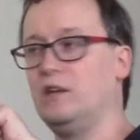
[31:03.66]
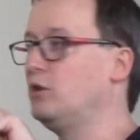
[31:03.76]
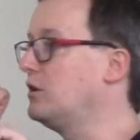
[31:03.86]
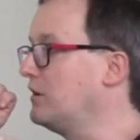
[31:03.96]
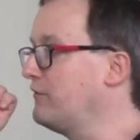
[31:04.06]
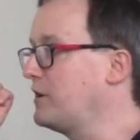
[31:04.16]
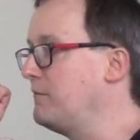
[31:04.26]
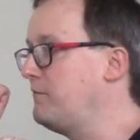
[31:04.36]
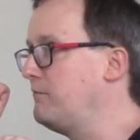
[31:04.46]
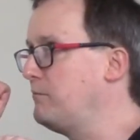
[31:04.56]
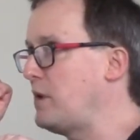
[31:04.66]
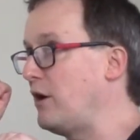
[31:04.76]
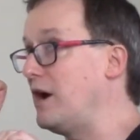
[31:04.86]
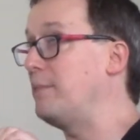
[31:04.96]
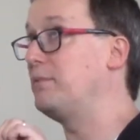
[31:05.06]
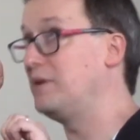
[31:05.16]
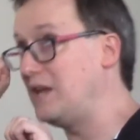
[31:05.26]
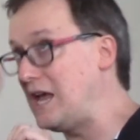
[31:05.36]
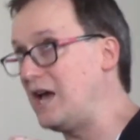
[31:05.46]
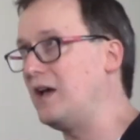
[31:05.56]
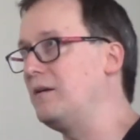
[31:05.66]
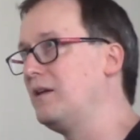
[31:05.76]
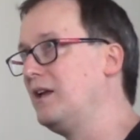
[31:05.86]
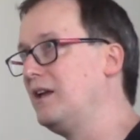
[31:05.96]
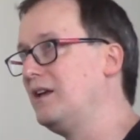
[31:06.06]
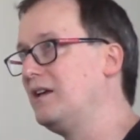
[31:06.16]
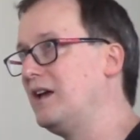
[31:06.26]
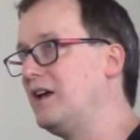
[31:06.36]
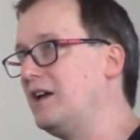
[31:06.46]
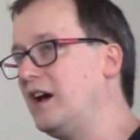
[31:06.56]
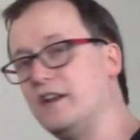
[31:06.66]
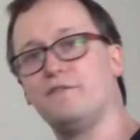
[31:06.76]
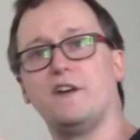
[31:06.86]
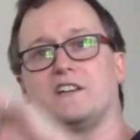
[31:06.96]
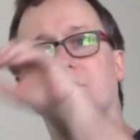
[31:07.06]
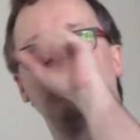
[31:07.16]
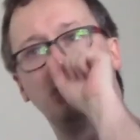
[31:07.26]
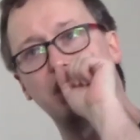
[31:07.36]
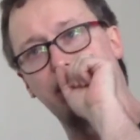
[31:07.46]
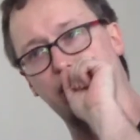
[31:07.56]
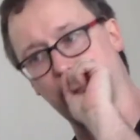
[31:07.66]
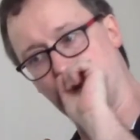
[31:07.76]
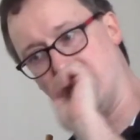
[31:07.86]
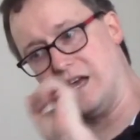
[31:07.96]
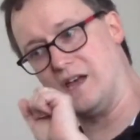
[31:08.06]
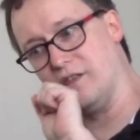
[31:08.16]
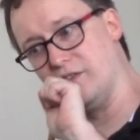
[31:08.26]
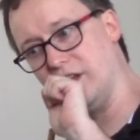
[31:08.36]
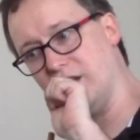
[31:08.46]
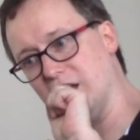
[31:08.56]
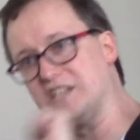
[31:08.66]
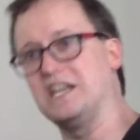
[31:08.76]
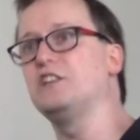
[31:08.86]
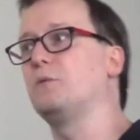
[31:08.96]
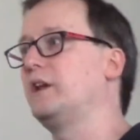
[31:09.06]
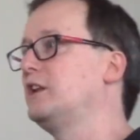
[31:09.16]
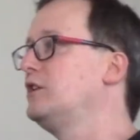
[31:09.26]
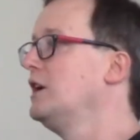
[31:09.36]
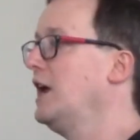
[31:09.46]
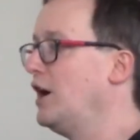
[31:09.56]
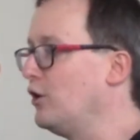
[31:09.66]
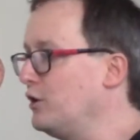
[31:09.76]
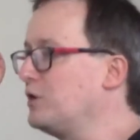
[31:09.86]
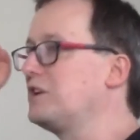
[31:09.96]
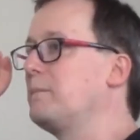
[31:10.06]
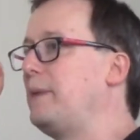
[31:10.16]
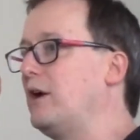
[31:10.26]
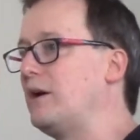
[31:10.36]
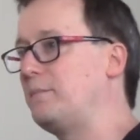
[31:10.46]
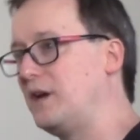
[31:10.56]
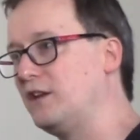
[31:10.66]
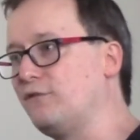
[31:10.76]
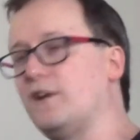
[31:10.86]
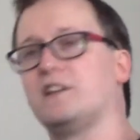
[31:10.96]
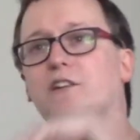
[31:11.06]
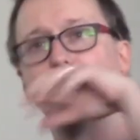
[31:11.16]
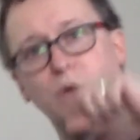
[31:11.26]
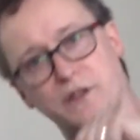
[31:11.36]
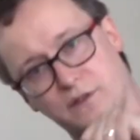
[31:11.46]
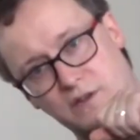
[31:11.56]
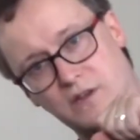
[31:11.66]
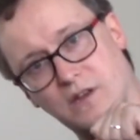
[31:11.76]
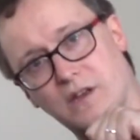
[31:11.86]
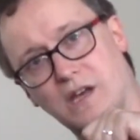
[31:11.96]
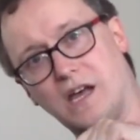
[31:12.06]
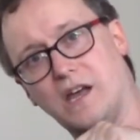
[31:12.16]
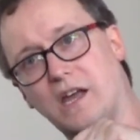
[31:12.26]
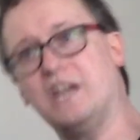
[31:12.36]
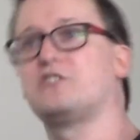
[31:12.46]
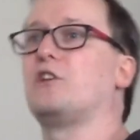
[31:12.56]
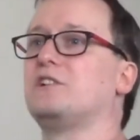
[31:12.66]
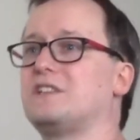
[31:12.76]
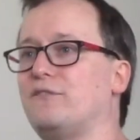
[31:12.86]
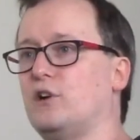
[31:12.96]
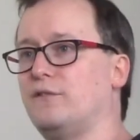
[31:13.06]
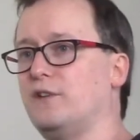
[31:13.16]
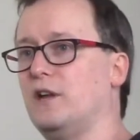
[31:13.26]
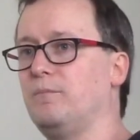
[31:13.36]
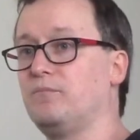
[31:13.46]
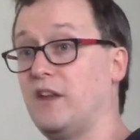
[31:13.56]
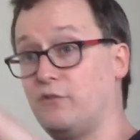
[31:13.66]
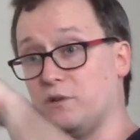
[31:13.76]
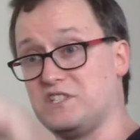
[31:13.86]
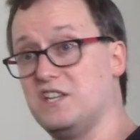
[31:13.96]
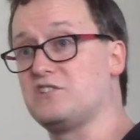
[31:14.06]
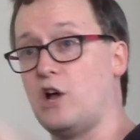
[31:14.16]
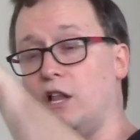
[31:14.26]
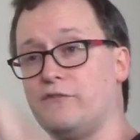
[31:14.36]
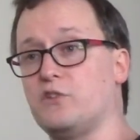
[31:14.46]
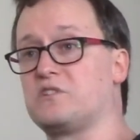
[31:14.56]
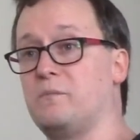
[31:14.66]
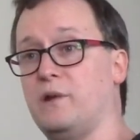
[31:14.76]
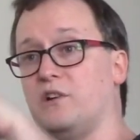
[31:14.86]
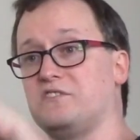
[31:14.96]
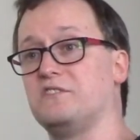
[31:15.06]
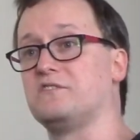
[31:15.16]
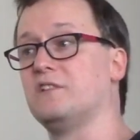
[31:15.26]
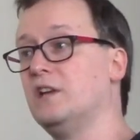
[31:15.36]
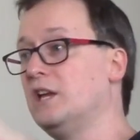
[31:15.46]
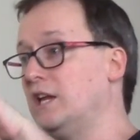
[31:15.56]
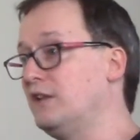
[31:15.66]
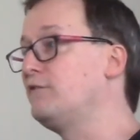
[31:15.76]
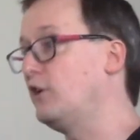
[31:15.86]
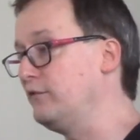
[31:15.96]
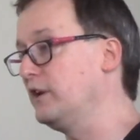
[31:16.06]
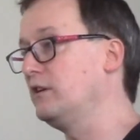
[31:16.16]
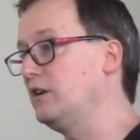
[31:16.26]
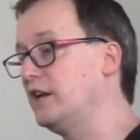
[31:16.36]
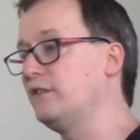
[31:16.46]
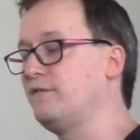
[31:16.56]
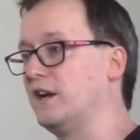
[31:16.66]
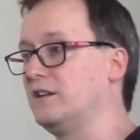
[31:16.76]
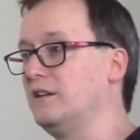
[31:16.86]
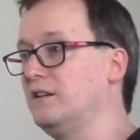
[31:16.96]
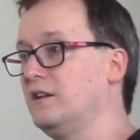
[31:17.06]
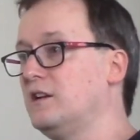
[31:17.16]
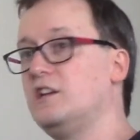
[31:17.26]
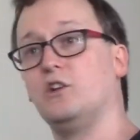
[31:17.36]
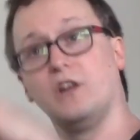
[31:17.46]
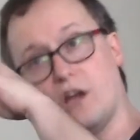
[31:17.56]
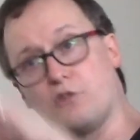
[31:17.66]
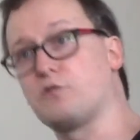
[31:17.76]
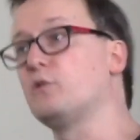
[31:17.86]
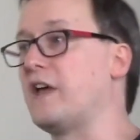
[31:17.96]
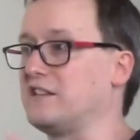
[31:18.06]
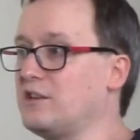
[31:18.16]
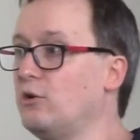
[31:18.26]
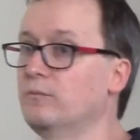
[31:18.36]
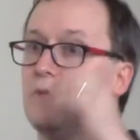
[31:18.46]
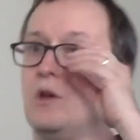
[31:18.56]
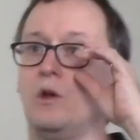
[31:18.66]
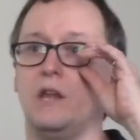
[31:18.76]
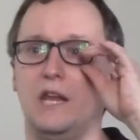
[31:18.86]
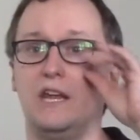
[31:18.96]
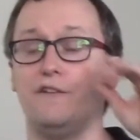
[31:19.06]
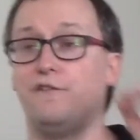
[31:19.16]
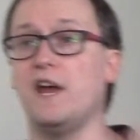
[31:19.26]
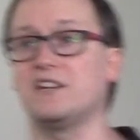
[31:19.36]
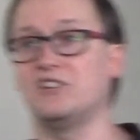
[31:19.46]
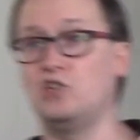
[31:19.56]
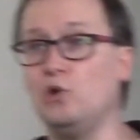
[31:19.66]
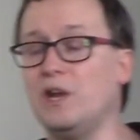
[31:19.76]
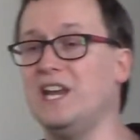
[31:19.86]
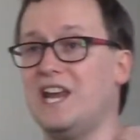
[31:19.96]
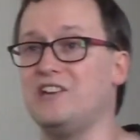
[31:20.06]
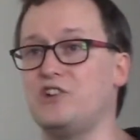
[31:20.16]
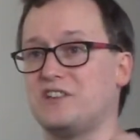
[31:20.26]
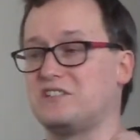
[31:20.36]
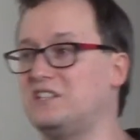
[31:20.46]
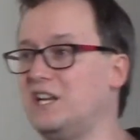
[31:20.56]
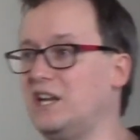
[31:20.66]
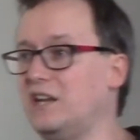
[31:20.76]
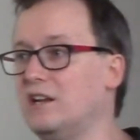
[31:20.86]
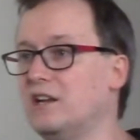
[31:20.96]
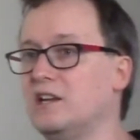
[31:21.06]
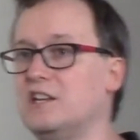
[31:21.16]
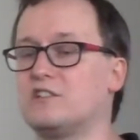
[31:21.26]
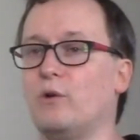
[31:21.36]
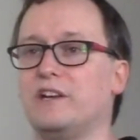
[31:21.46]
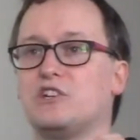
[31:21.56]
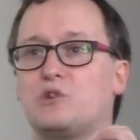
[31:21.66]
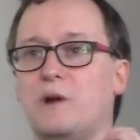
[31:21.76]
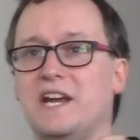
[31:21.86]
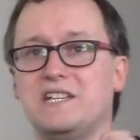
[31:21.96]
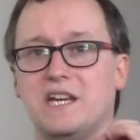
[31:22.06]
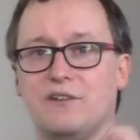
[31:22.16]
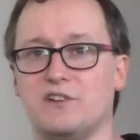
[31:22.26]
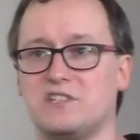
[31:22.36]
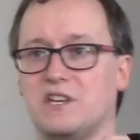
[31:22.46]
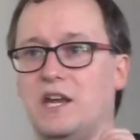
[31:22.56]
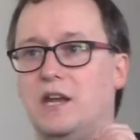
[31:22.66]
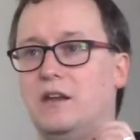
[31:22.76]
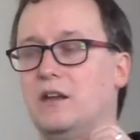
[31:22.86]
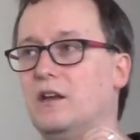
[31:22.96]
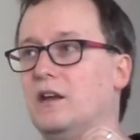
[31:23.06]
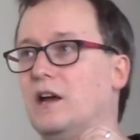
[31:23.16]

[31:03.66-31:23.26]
You can pair up uninfected with the attenuated, or you could compare up uninfected with H37RV. Everyone sees all of those comparisons involving uninfected. You can go through that. So in effect, Tukey HSD is going to try to give us a